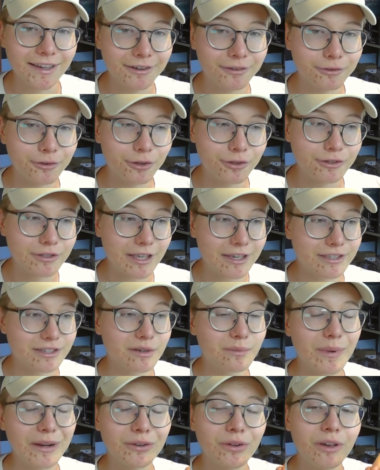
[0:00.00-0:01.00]
of your slicer,
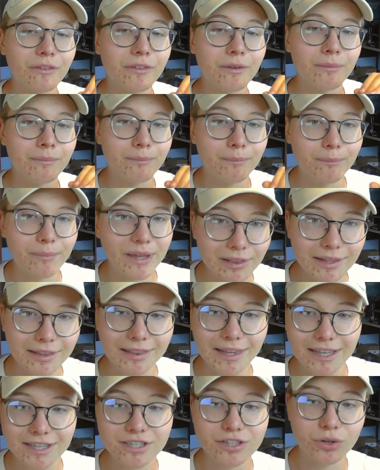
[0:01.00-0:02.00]
but you have a bit
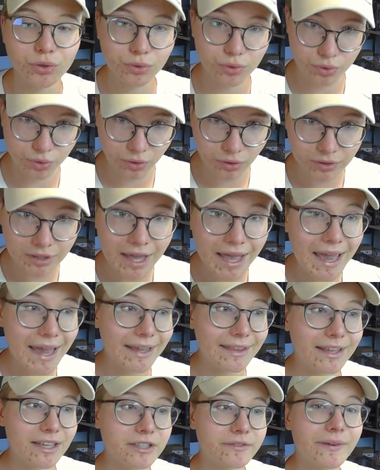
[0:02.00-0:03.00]
less control,
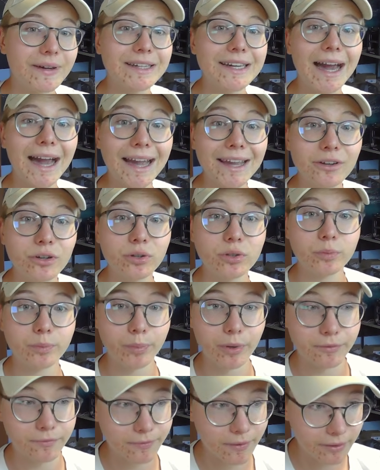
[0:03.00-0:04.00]
and that's why I don't
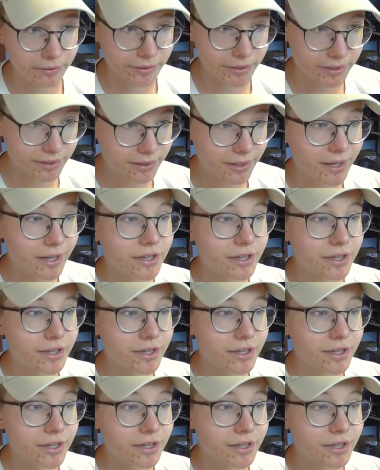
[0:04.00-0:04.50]
prefer it.